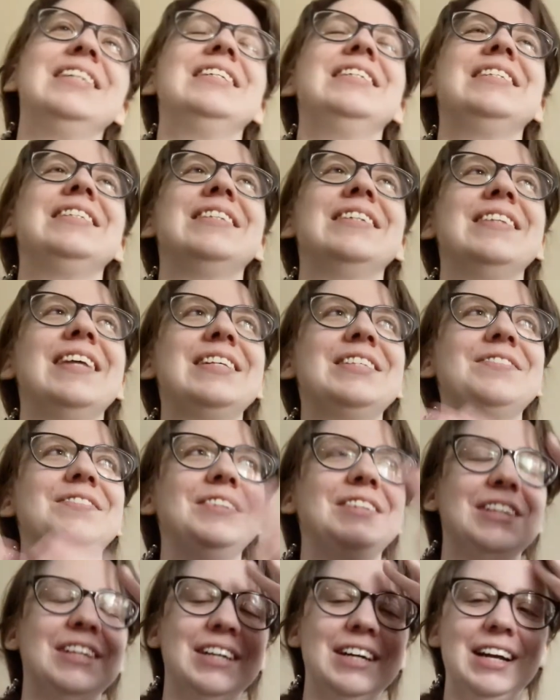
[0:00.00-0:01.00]
So that's
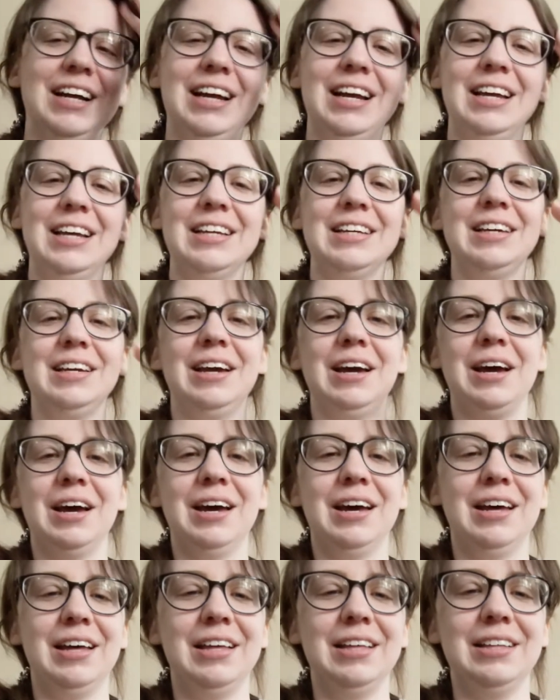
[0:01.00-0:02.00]
for
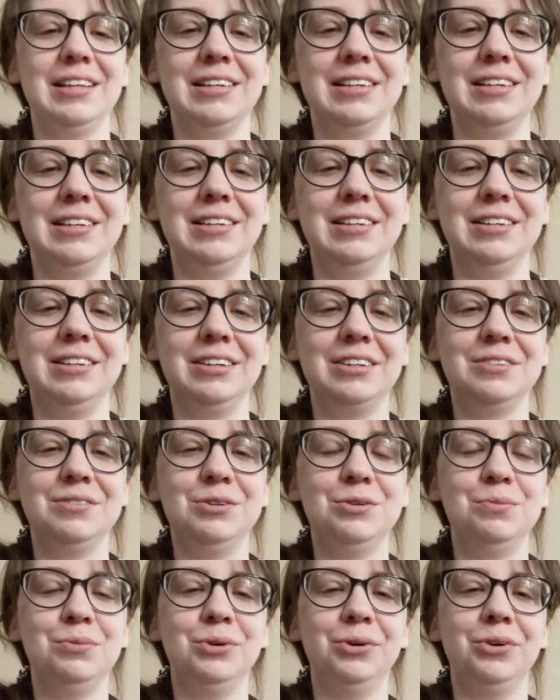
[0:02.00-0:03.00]
Gung
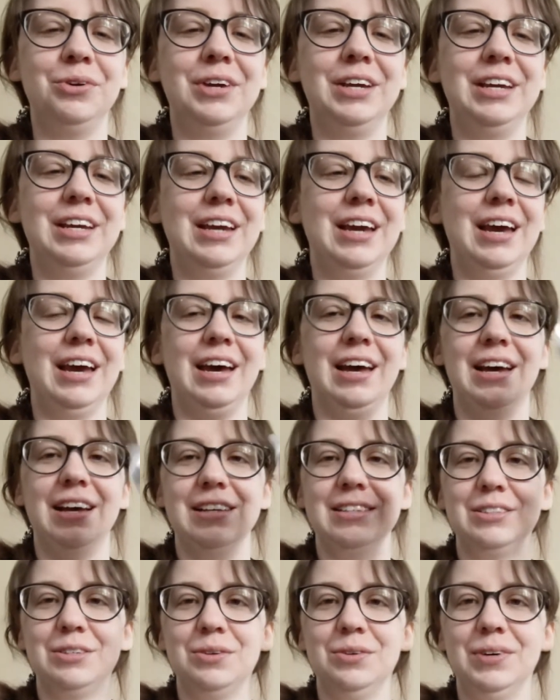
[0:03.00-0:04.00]
Fu brewing,
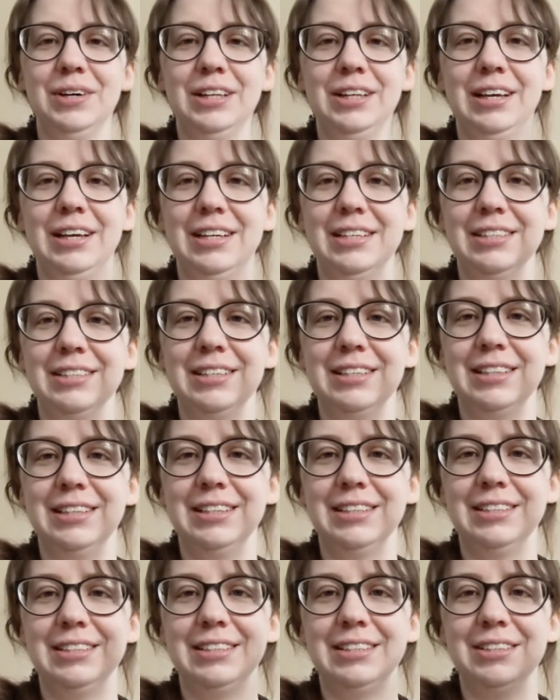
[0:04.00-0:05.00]
as well as
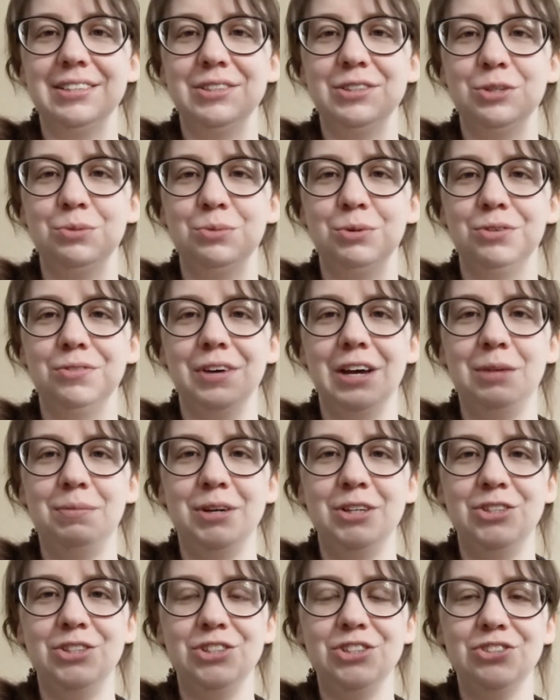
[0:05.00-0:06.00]
this super fine
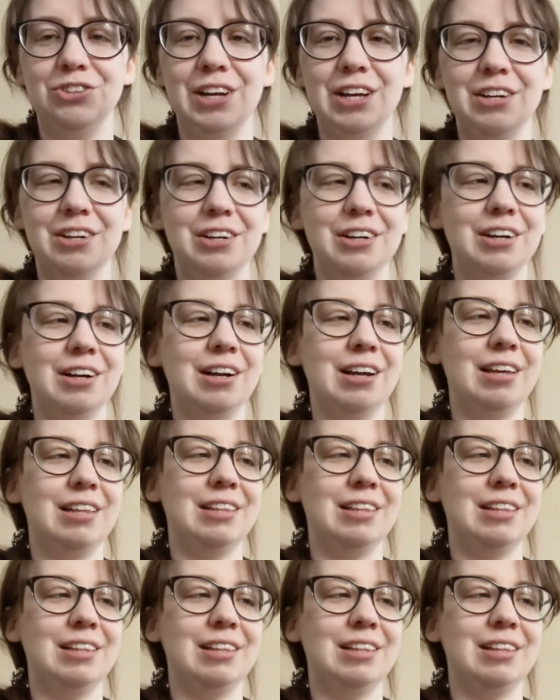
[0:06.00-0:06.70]
mesh strainer.